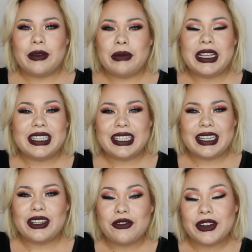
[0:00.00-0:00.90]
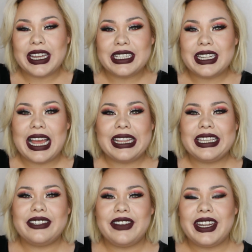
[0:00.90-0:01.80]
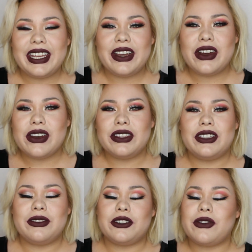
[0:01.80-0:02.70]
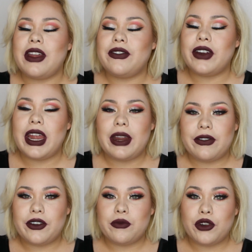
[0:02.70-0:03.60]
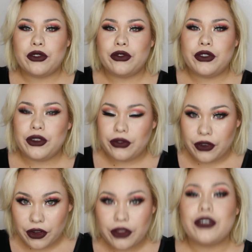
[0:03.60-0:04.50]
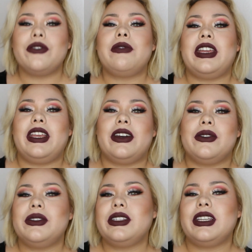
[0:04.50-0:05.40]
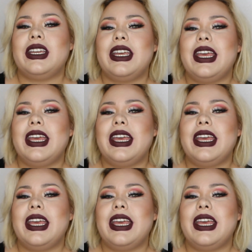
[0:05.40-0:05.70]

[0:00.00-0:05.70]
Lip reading: Please don't forget to like this video, subscribe for more further videos,